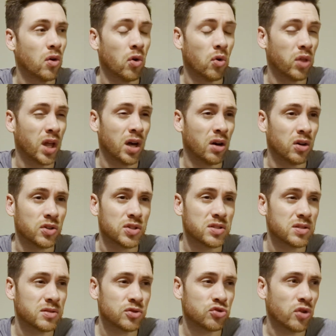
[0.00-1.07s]
or that
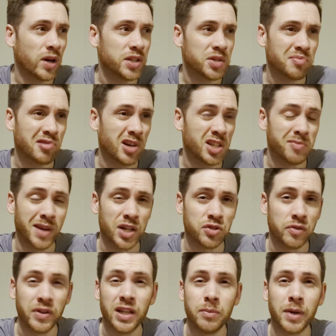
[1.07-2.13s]
aren't trying to price
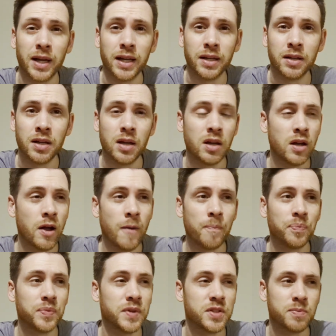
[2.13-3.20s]
match with eBay,
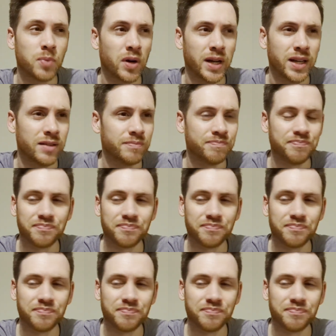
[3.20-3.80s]
despite